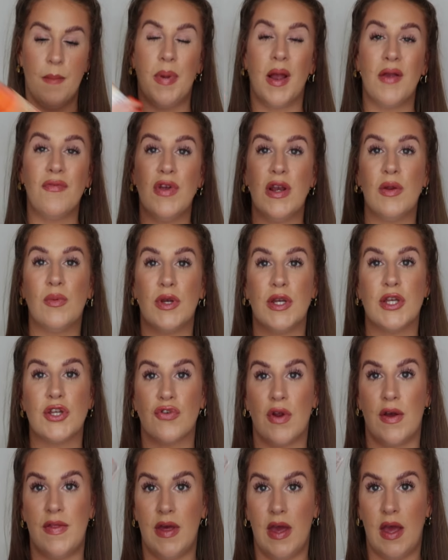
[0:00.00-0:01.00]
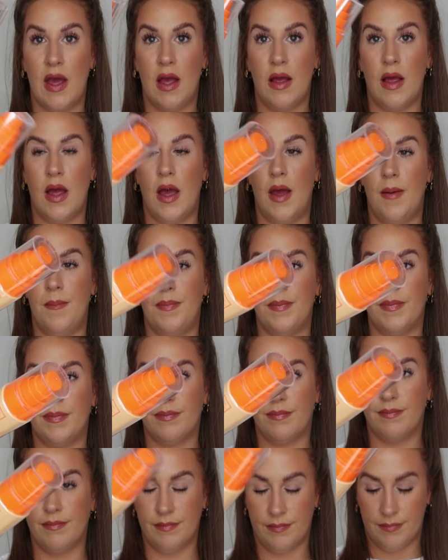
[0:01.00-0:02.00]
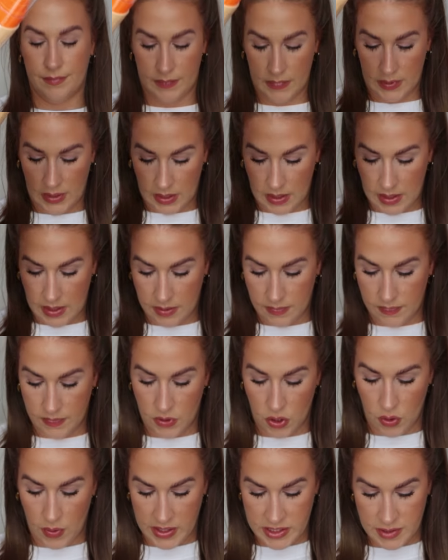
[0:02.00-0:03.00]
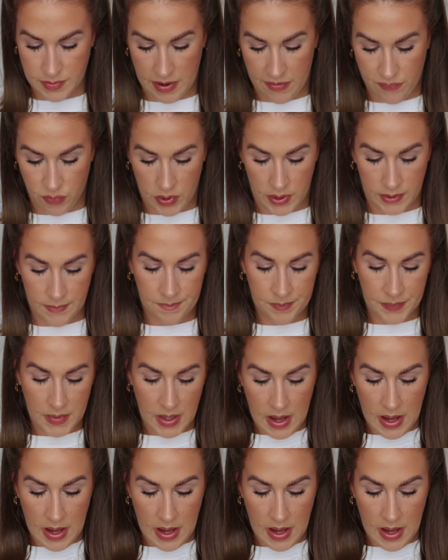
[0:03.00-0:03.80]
but I really wanted to try their new SPF one.